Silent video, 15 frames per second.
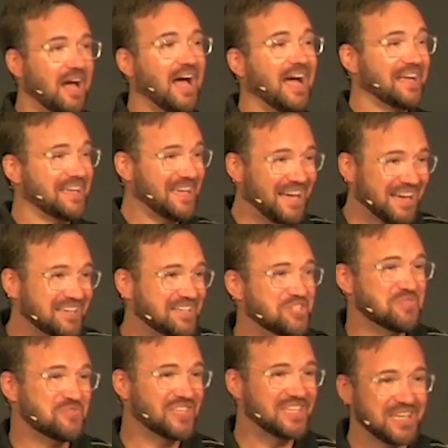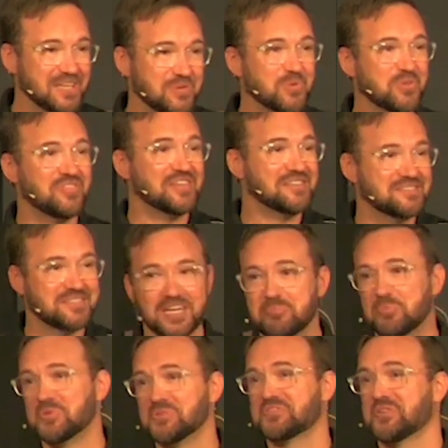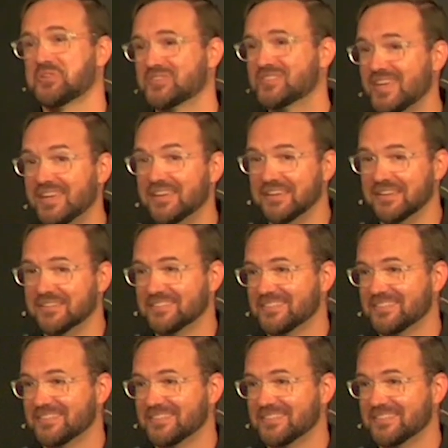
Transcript: I kind of get what the disciples are saying.